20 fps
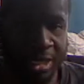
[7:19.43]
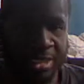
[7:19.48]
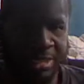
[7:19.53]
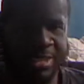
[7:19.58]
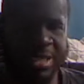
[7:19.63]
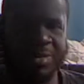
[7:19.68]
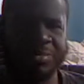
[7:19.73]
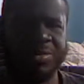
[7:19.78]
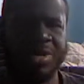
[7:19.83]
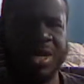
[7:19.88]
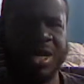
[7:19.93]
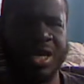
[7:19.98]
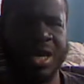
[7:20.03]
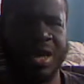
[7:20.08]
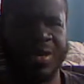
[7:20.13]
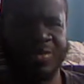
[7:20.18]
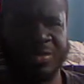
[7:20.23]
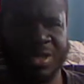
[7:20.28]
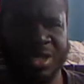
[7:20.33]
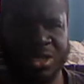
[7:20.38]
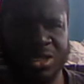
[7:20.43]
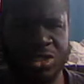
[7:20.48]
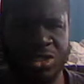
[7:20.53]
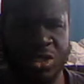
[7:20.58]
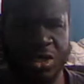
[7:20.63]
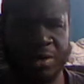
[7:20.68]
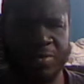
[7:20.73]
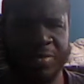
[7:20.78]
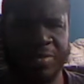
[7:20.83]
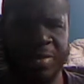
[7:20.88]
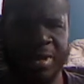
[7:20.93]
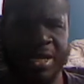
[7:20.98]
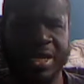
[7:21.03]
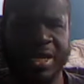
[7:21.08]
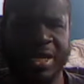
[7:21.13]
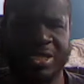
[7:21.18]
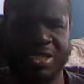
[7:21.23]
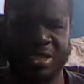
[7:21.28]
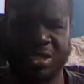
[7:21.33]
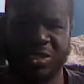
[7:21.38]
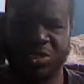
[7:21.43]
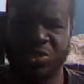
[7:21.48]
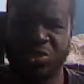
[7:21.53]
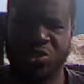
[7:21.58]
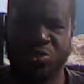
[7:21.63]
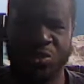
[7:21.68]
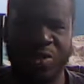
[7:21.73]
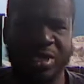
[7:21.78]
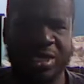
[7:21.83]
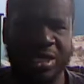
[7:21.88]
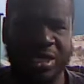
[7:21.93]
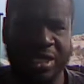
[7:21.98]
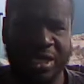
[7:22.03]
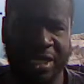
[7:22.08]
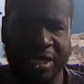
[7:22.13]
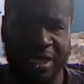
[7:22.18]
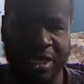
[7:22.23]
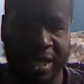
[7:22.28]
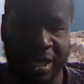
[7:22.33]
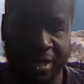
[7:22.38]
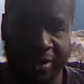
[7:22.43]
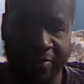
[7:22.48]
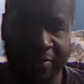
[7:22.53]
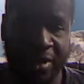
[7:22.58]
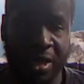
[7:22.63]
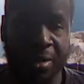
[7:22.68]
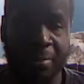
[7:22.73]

Stop thinking everything so everybody has a squeaky clean life.